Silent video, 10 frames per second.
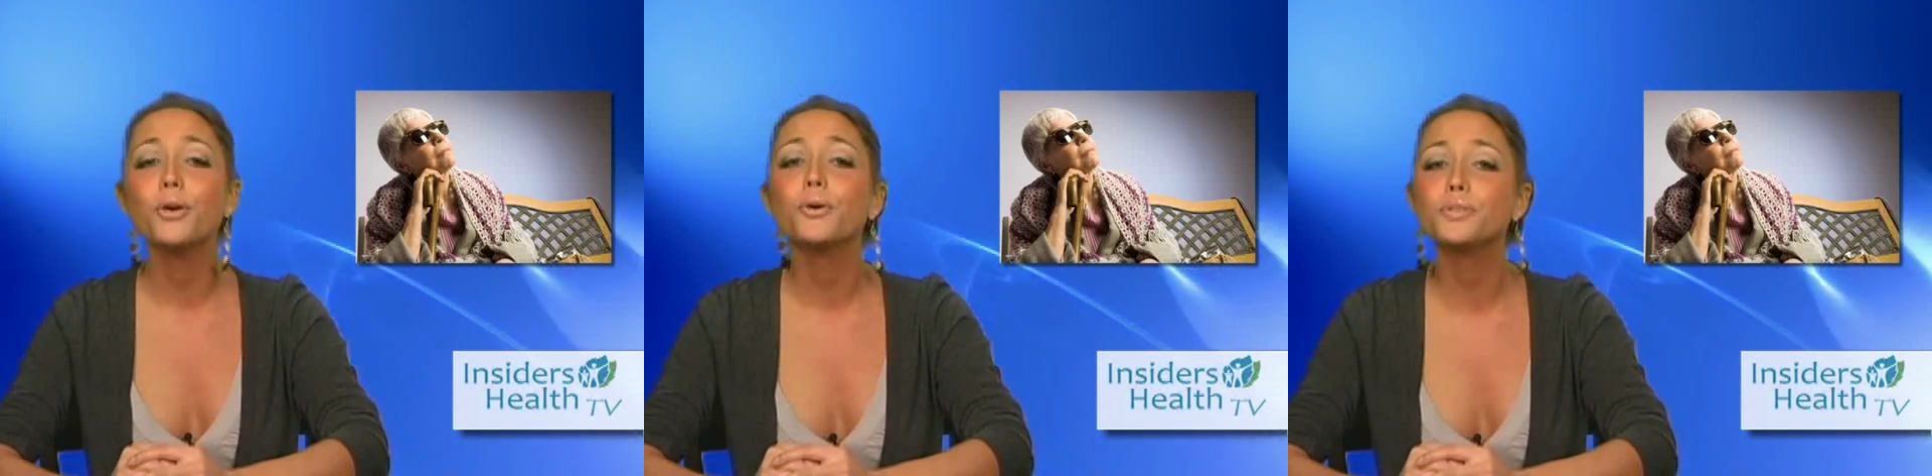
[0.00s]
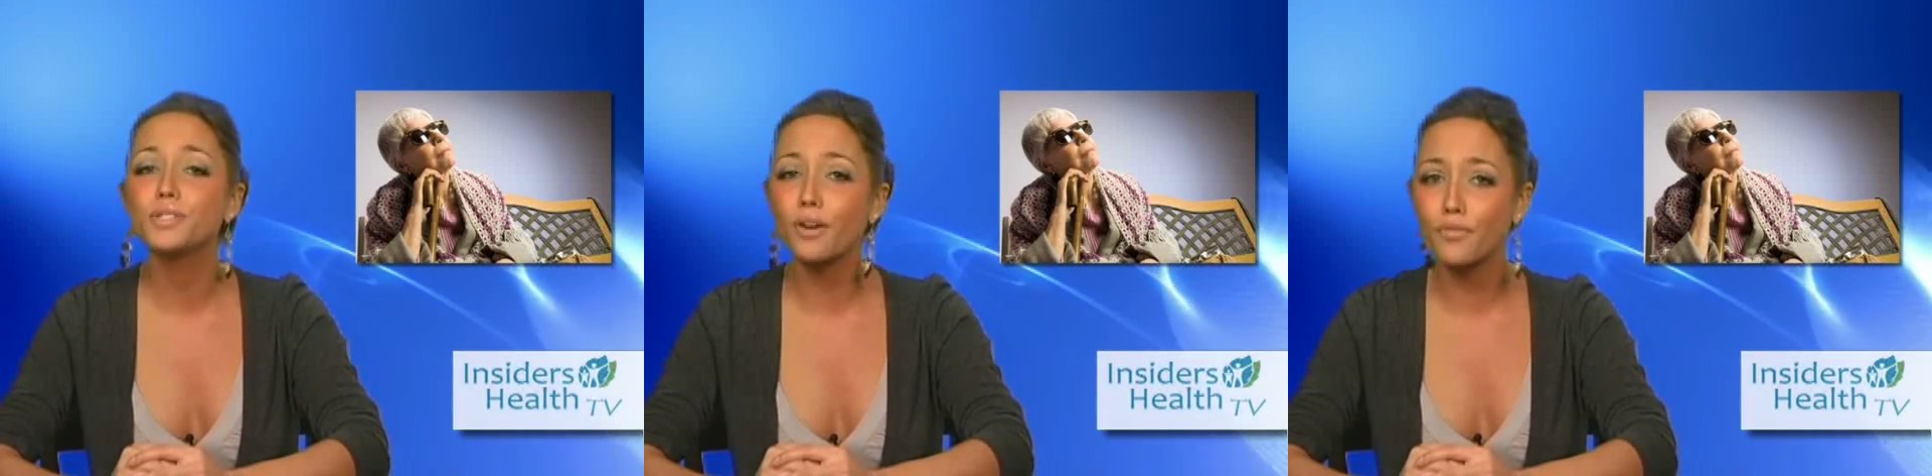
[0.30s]
who
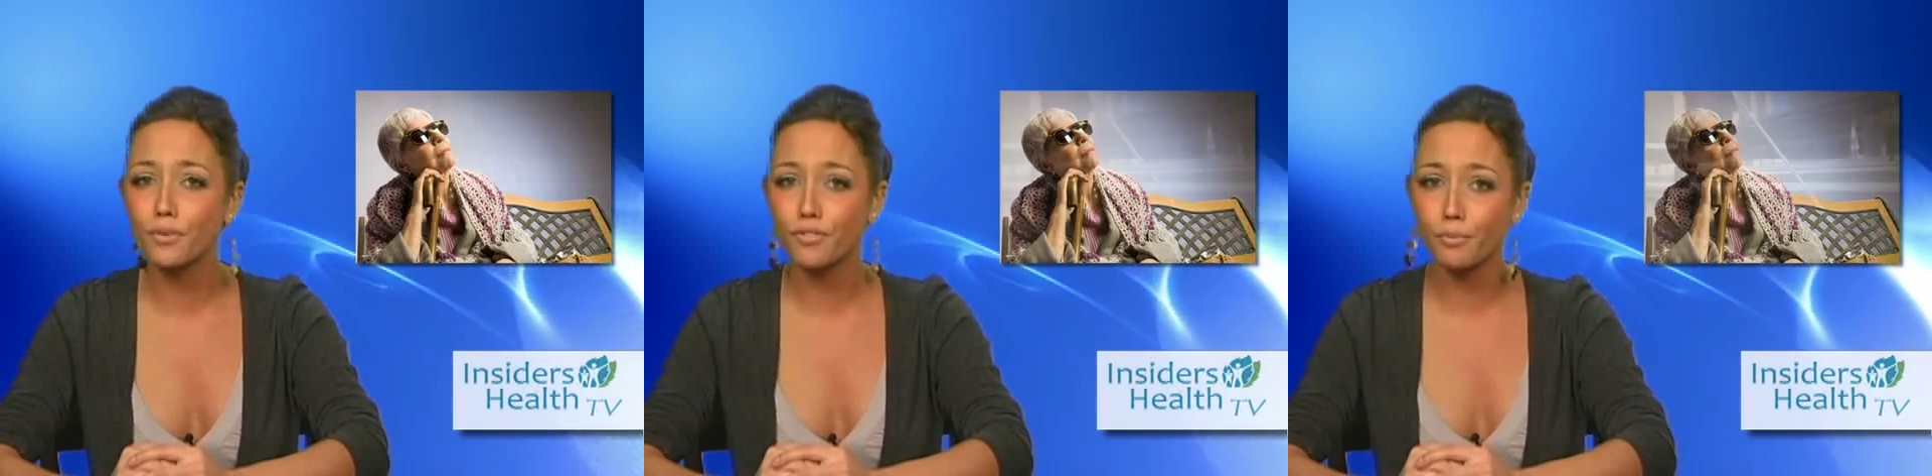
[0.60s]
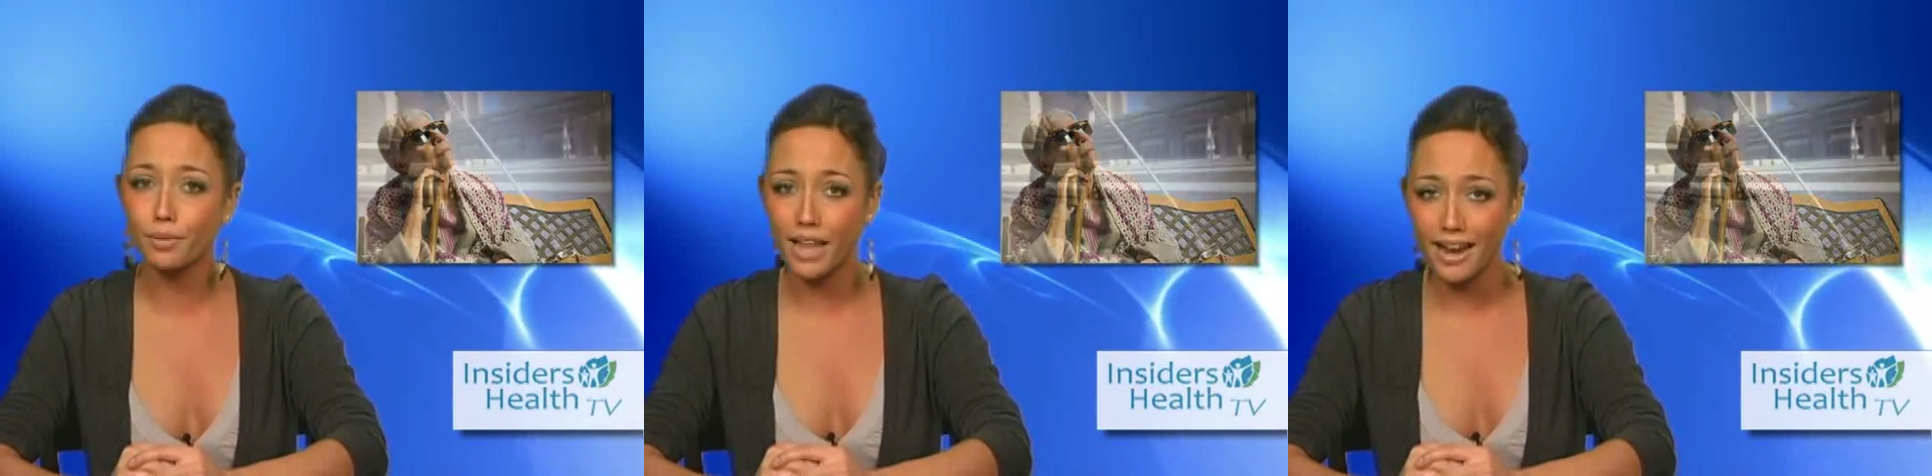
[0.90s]
suffer
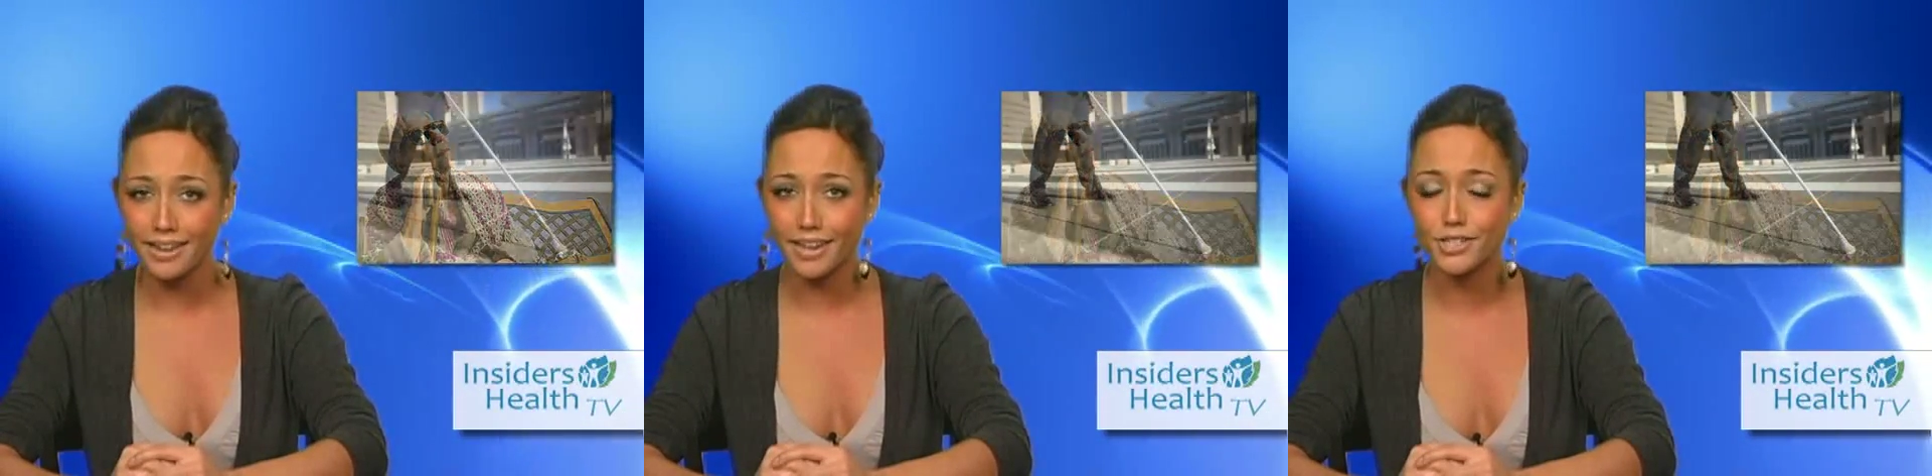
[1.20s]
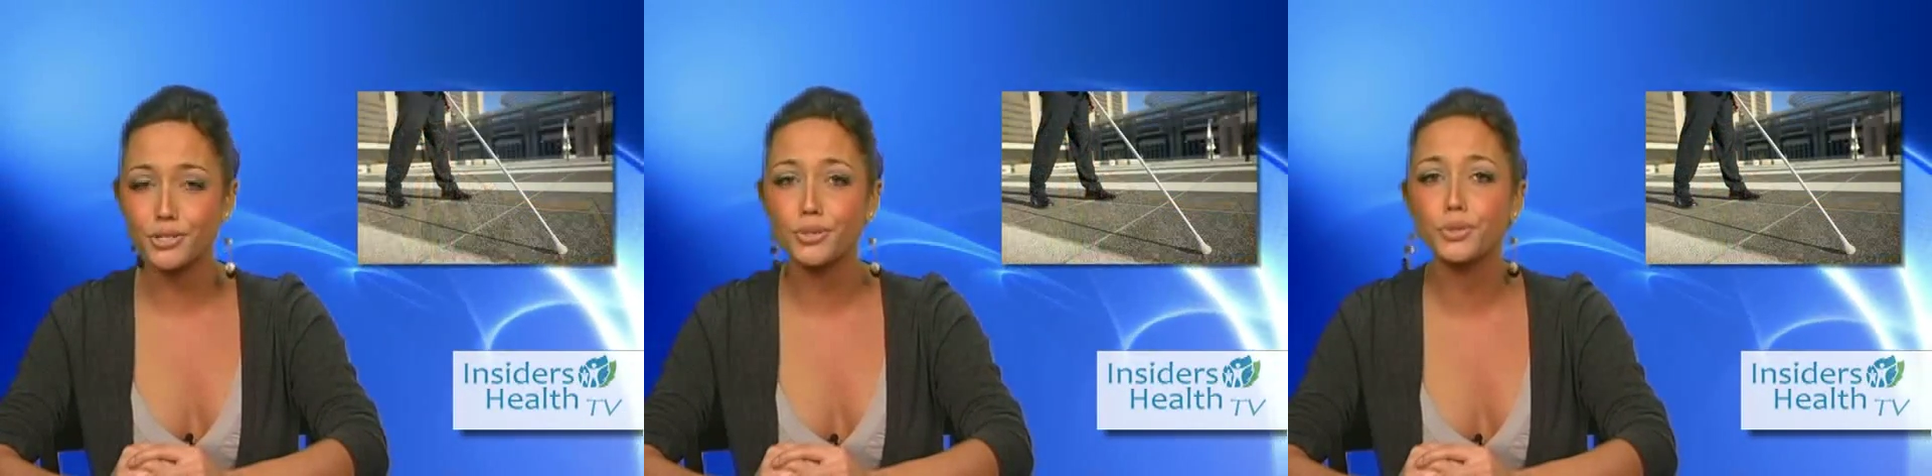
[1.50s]
from blindness due